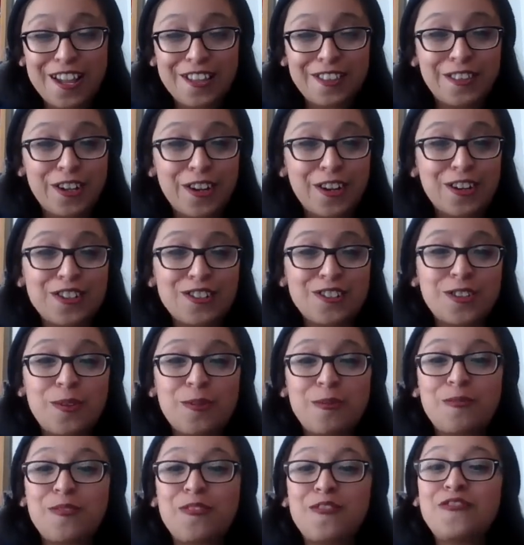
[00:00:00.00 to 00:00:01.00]
There are
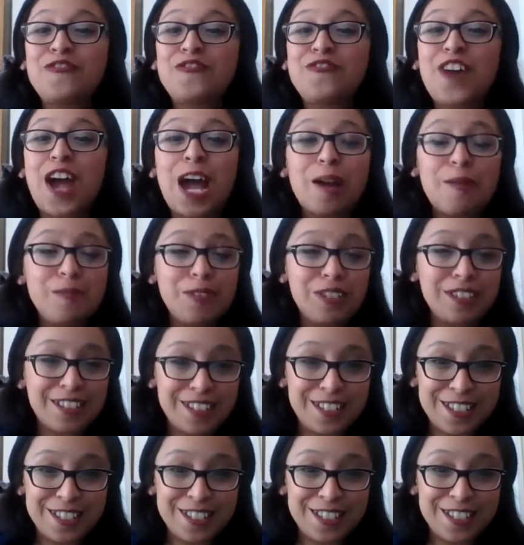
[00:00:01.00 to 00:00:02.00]
some
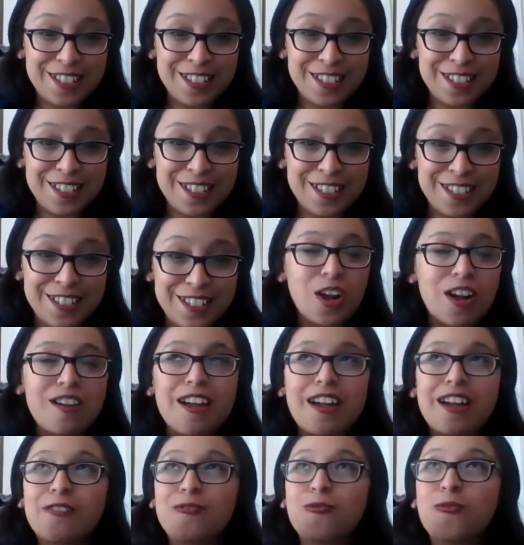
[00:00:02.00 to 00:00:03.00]
fabulous,
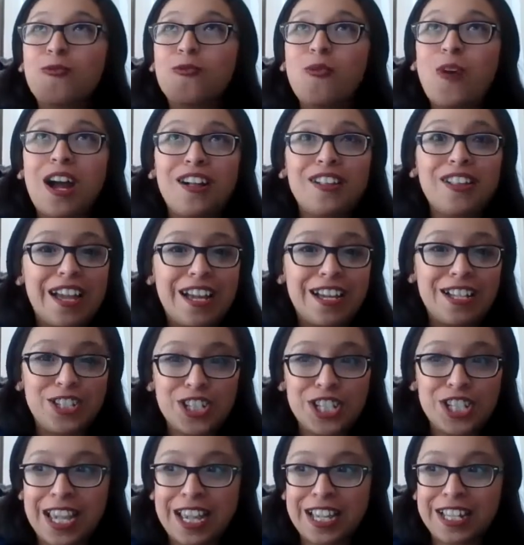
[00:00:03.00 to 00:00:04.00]
well
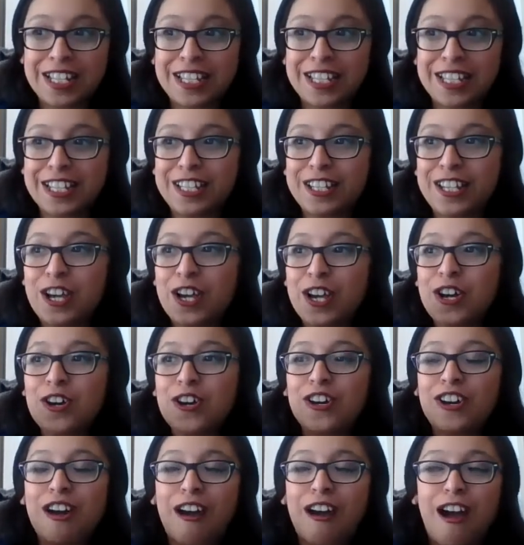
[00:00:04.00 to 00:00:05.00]
educated
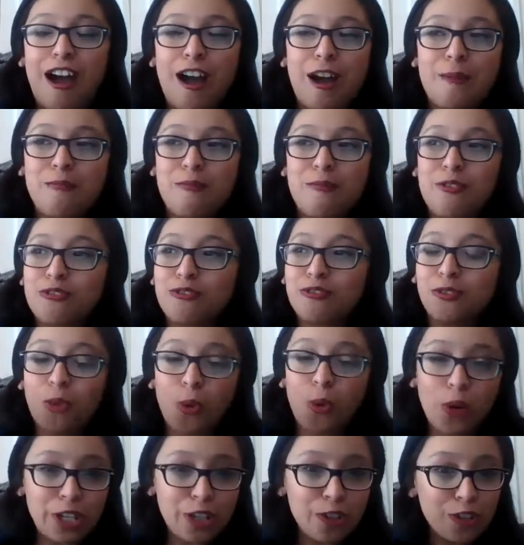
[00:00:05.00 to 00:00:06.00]

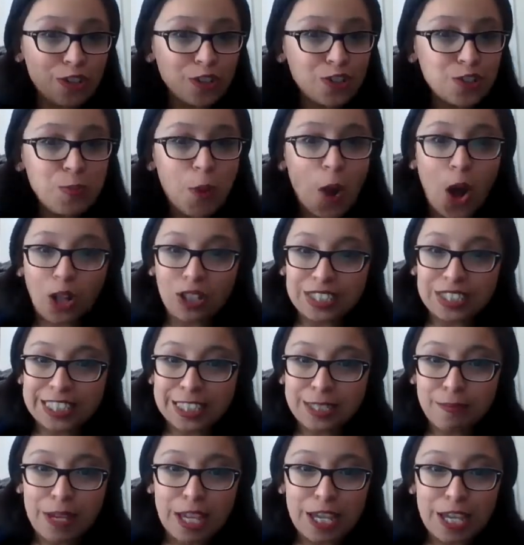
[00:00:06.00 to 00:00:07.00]
lawyers,
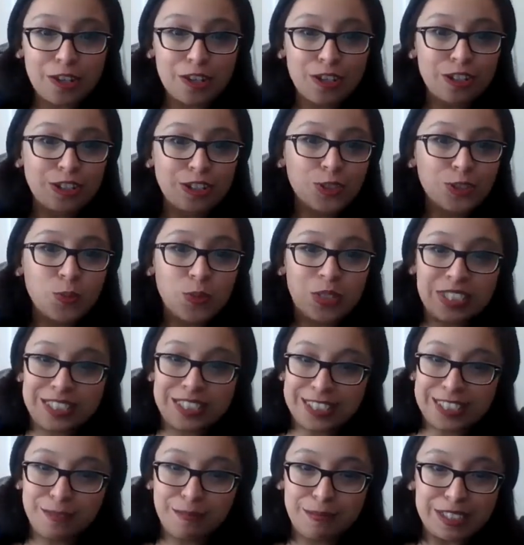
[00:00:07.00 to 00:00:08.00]
policymakers with
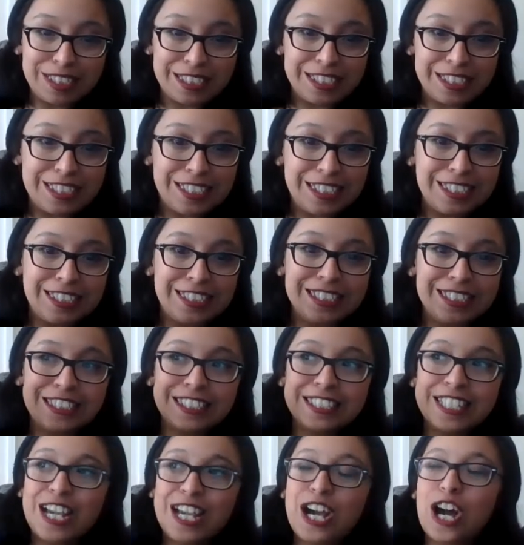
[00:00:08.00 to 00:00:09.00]

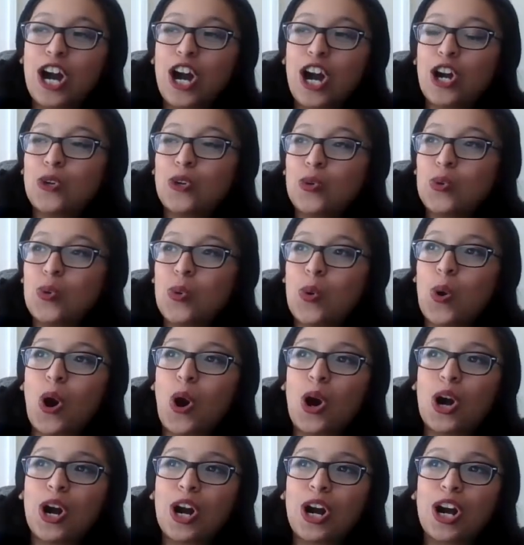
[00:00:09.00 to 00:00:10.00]
disabilities who
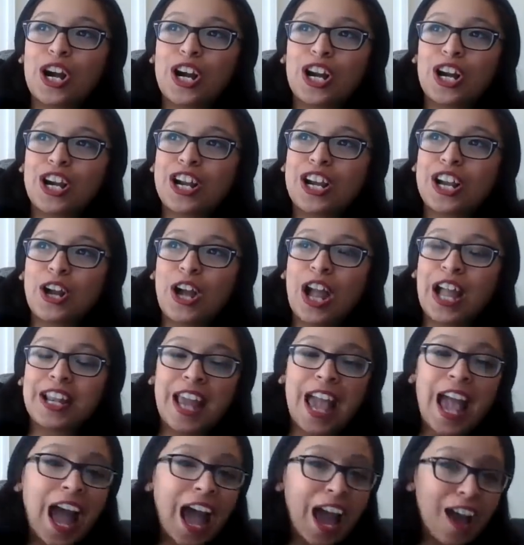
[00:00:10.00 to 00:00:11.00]
are
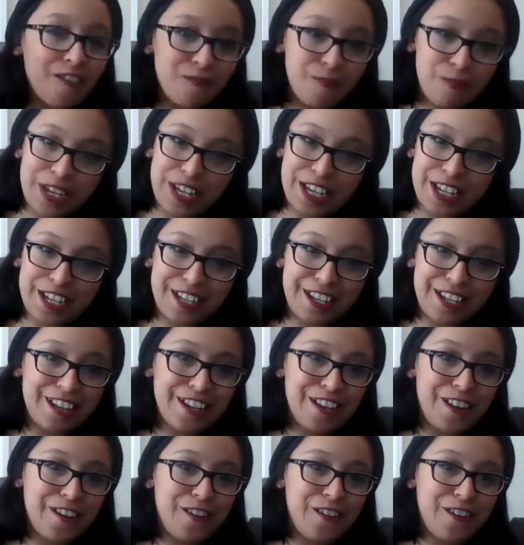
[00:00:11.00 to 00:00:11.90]
and have been